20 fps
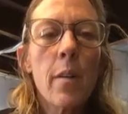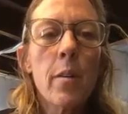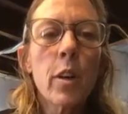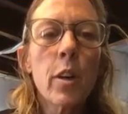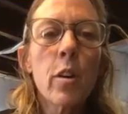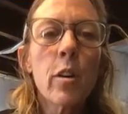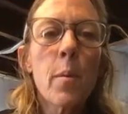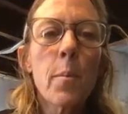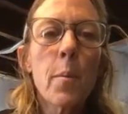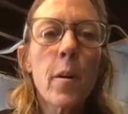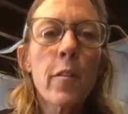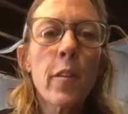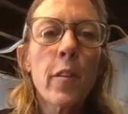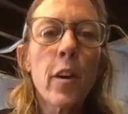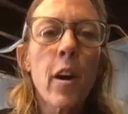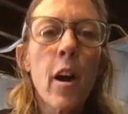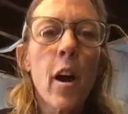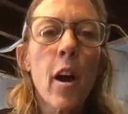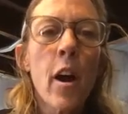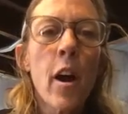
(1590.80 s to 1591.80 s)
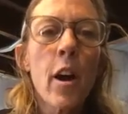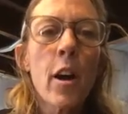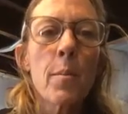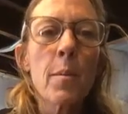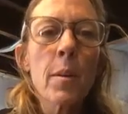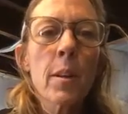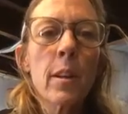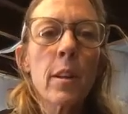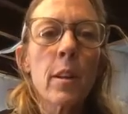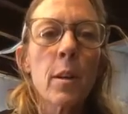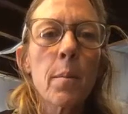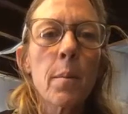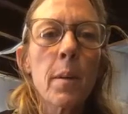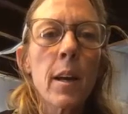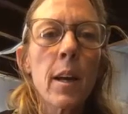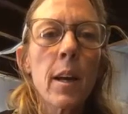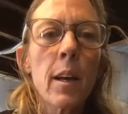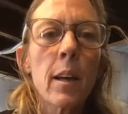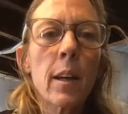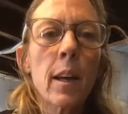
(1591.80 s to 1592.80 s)
I would go over her arm a little
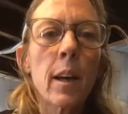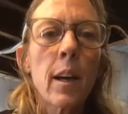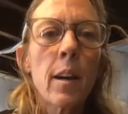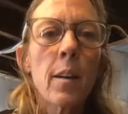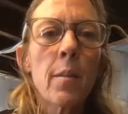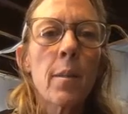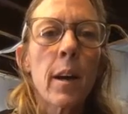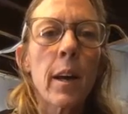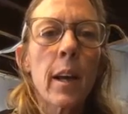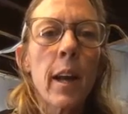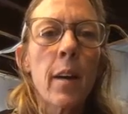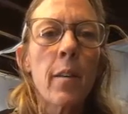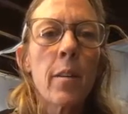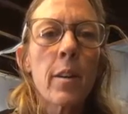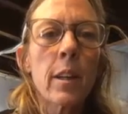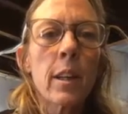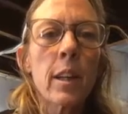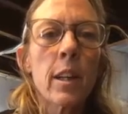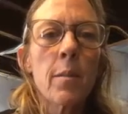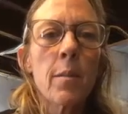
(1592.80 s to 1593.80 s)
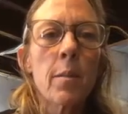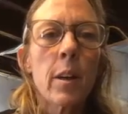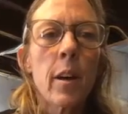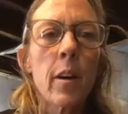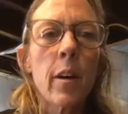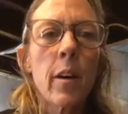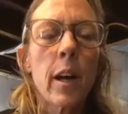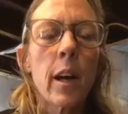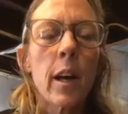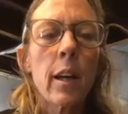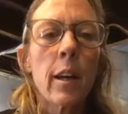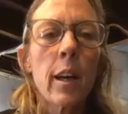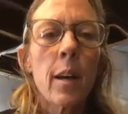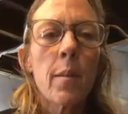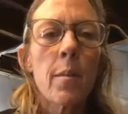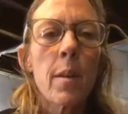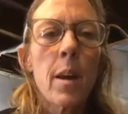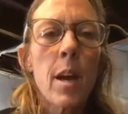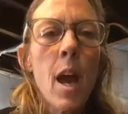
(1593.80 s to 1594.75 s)
bit. Yep. And I would keep going. Yep.